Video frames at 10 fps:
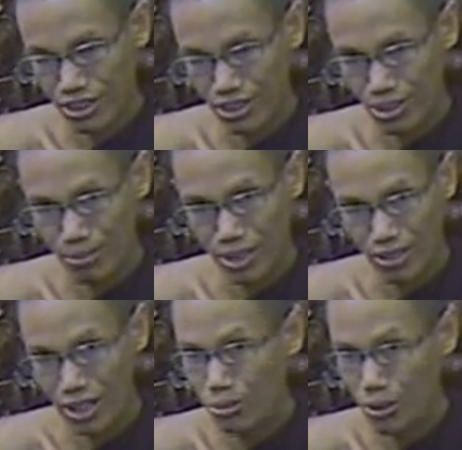because of
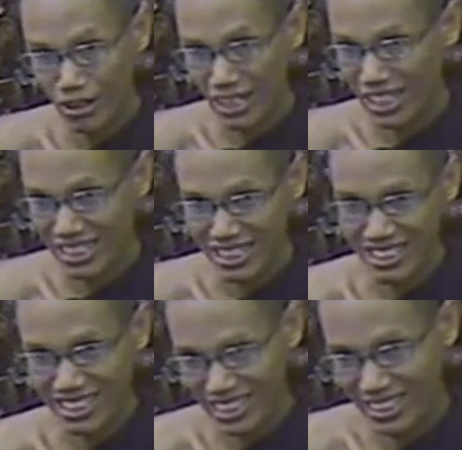our
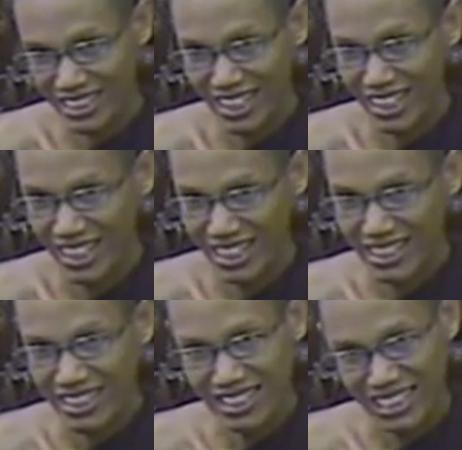morality, later
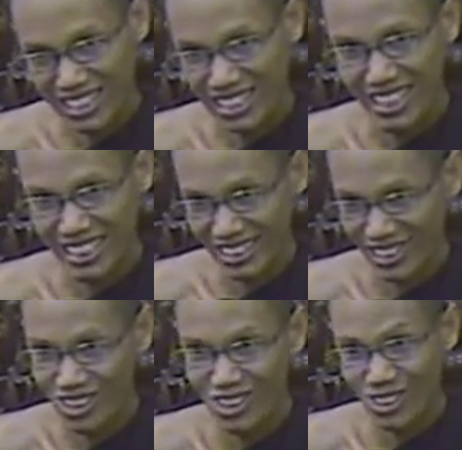the snake
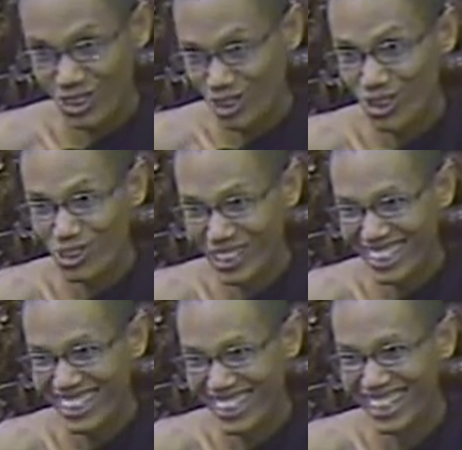also go away,